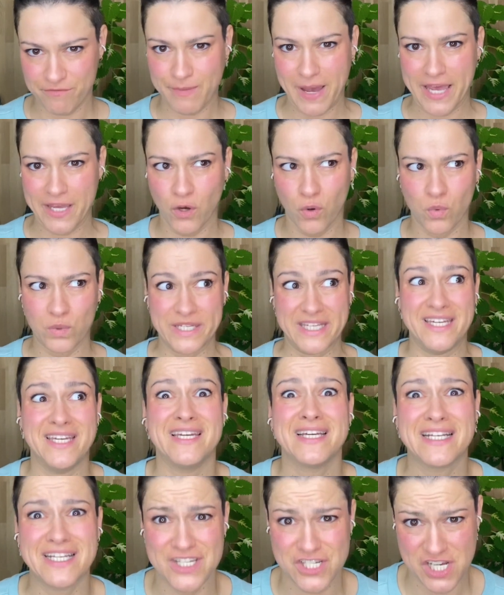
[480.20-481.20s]
my own
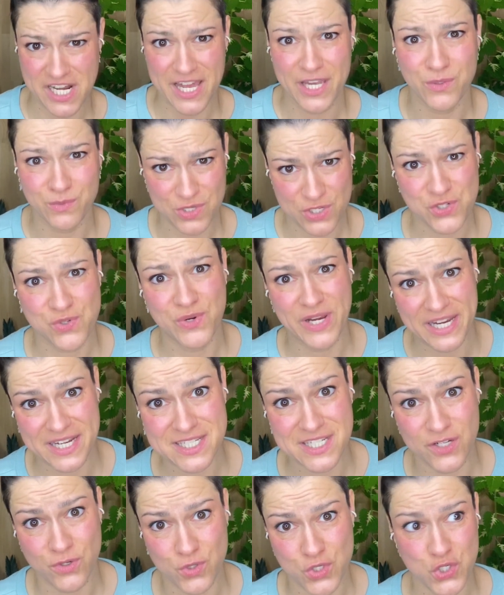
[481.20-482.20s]
English language
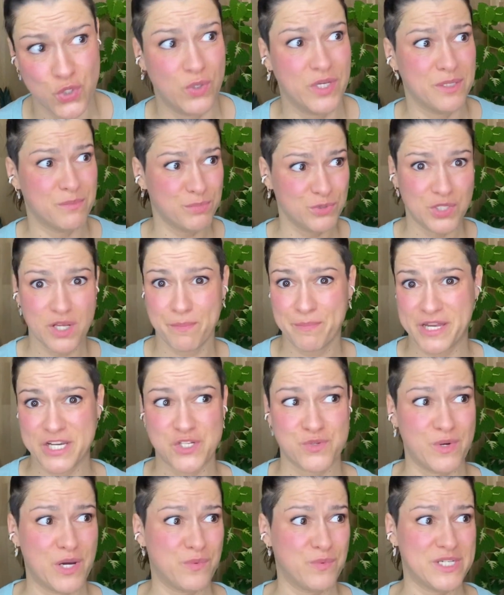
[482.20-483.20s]
radio show in Budapest,
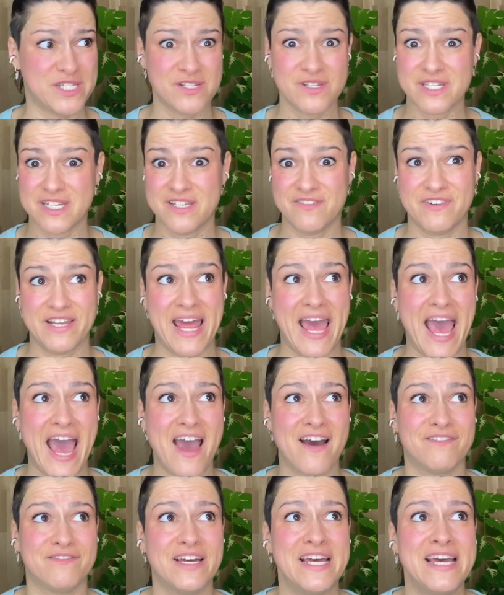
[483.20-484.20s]
where we didn't even
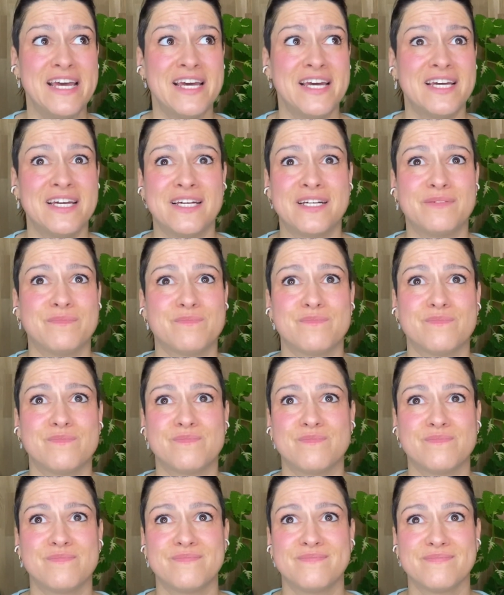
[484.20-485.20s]
have
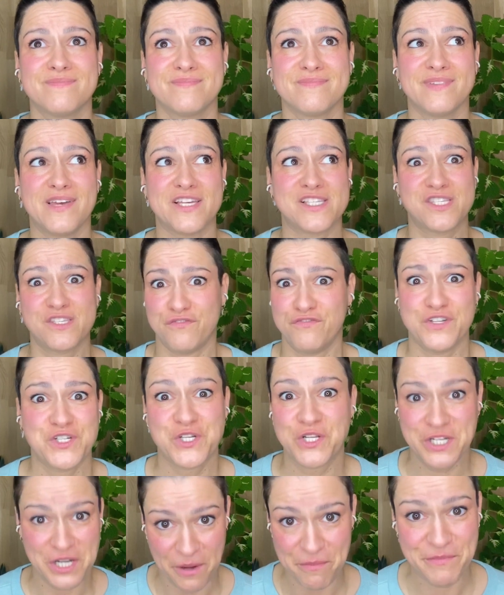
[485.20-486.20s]
a
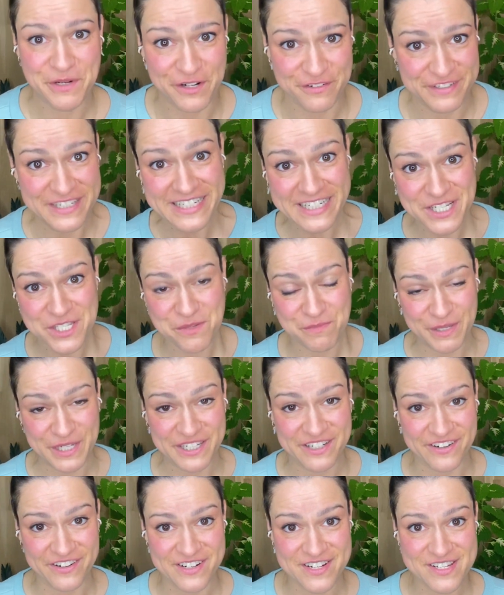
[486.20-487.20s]
sufficient number of English
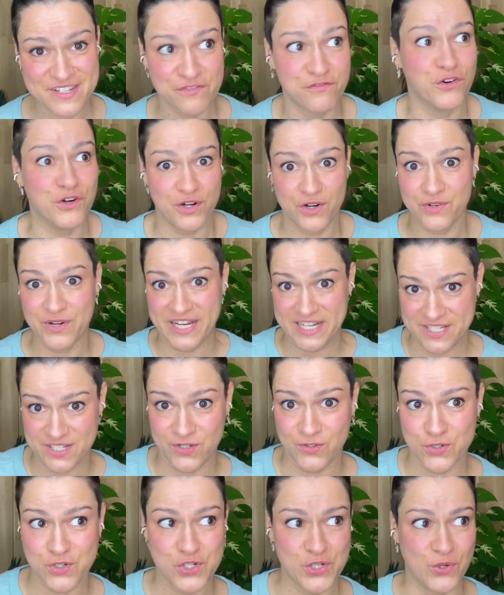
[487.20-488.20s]
speakers for a
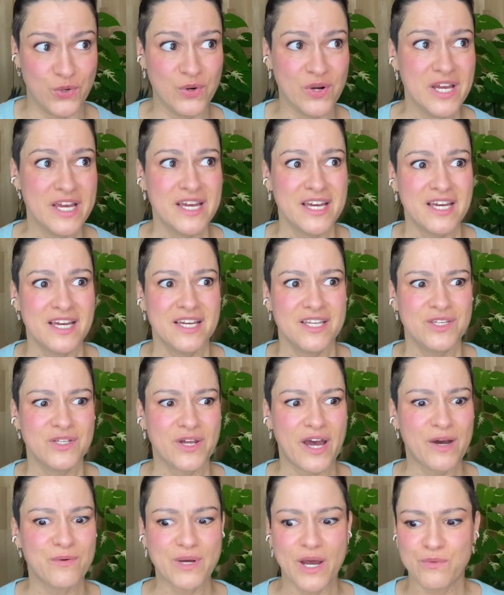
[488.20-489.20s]
radio show? You
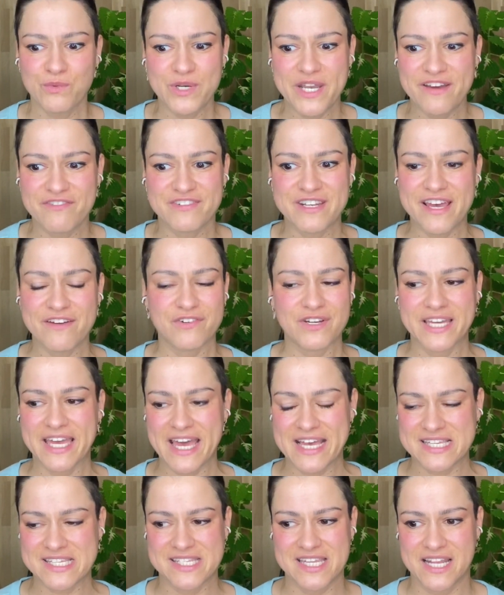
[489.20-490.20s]
know, I would have never
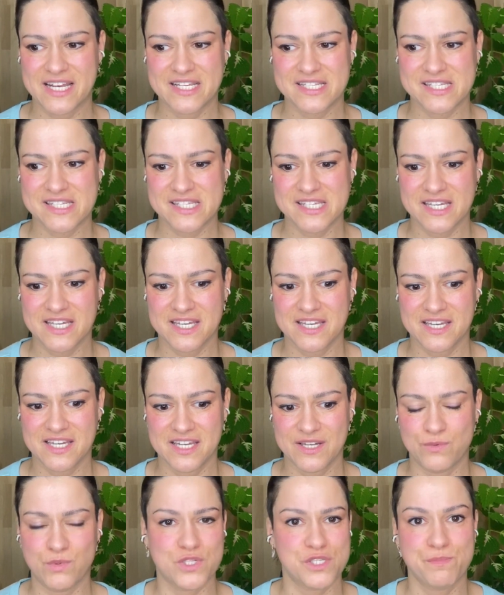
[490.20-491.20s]
guessed that
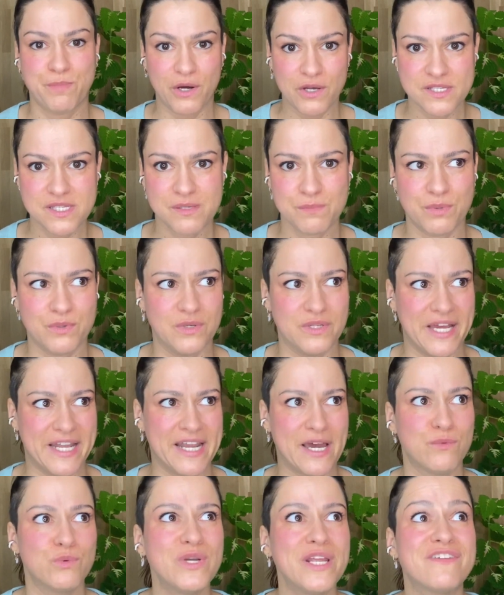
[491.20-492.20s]
it was possible, and
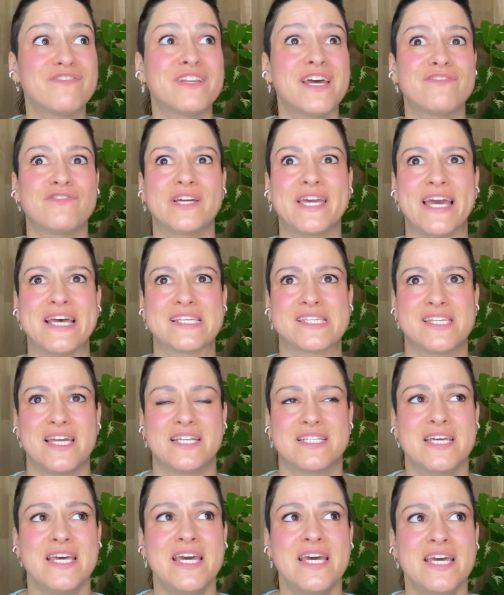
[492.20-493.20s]
I would have never guessed
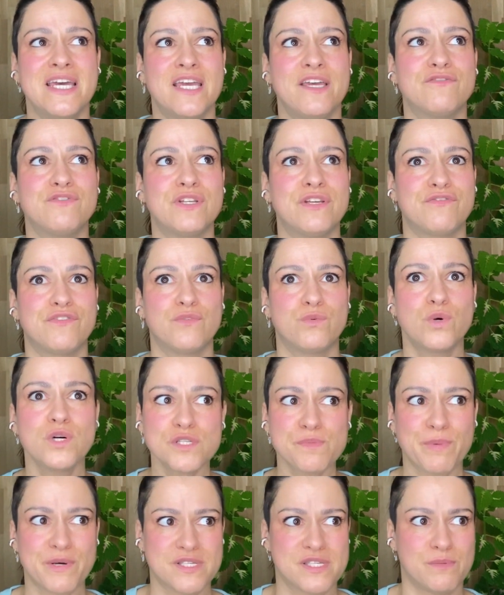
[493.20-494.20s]
that even if it was
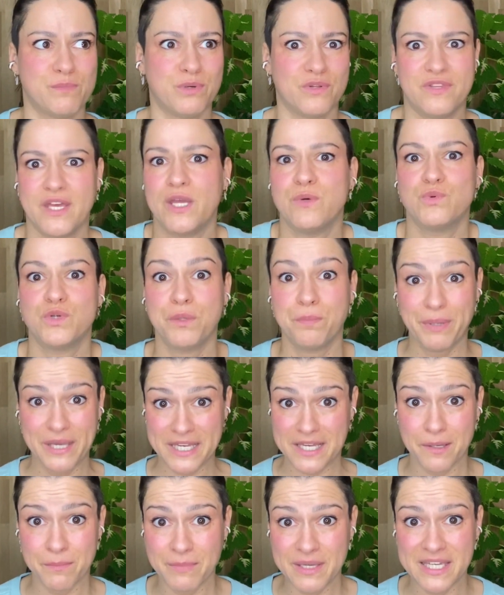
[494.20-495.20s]
possible, they would
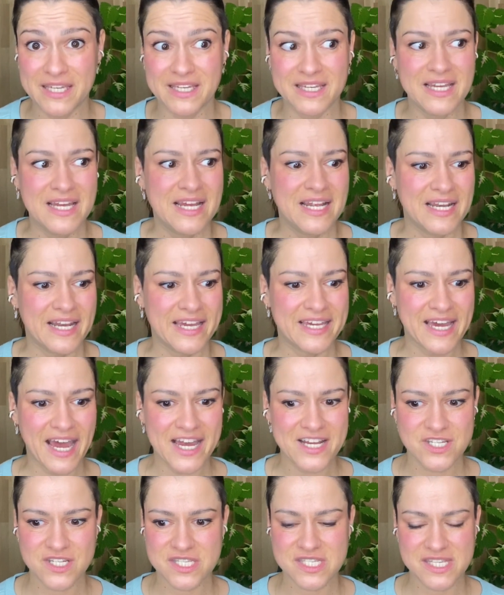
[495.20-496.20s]
pick me. Like,
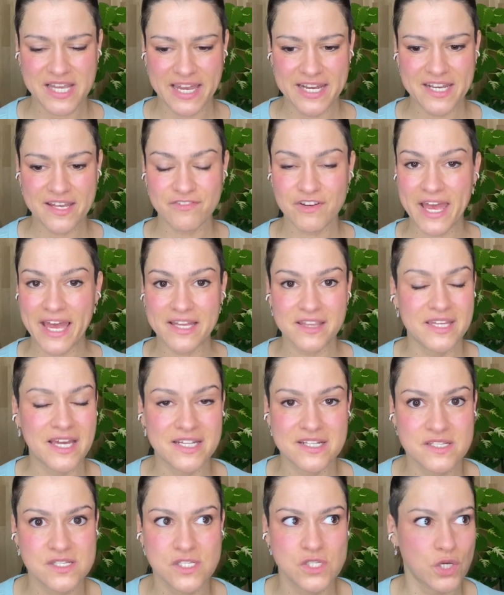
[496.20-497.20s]
I never had
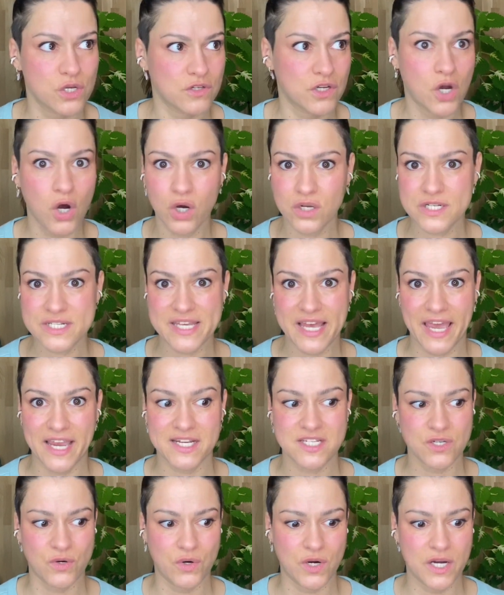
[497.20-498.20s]
that sort of
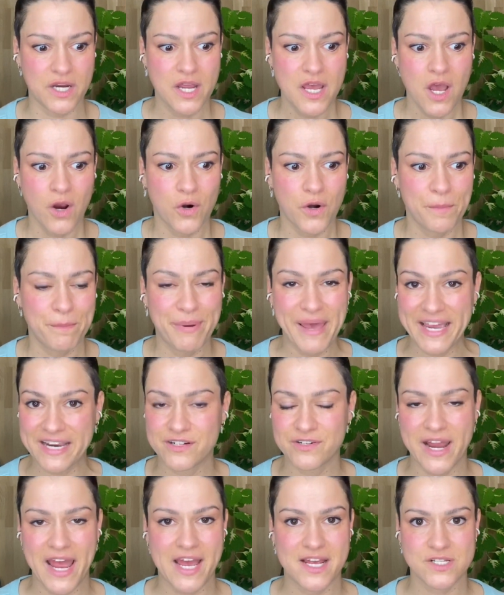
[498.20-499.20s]
contact or
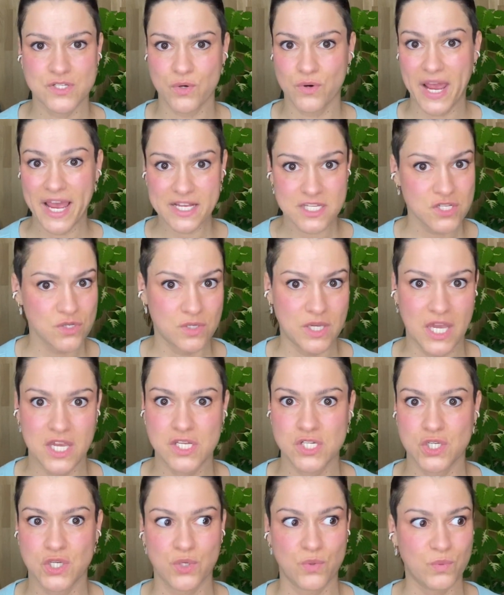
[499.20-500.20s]
background or
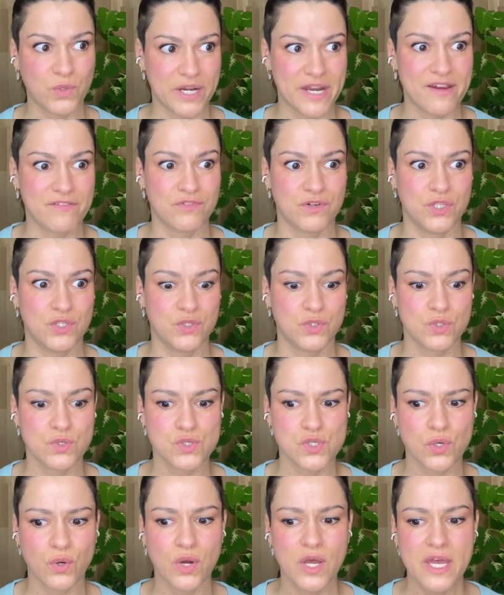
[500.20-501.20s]
education or whatever, you know?
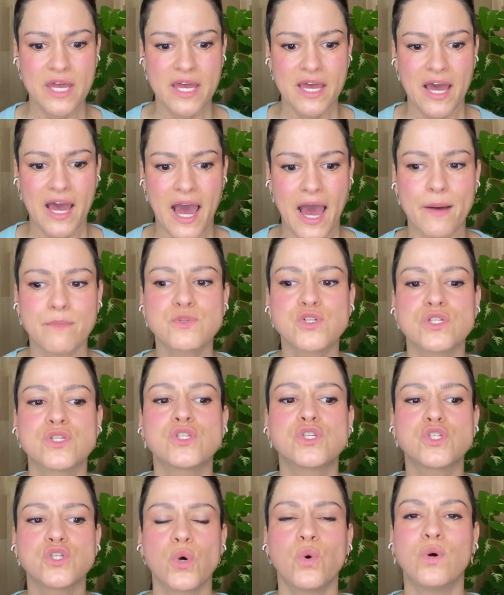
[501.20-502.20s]
So I'm just
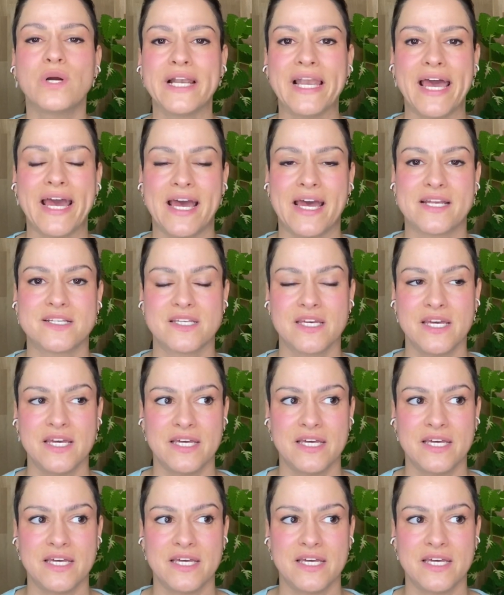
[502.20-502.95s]
so glad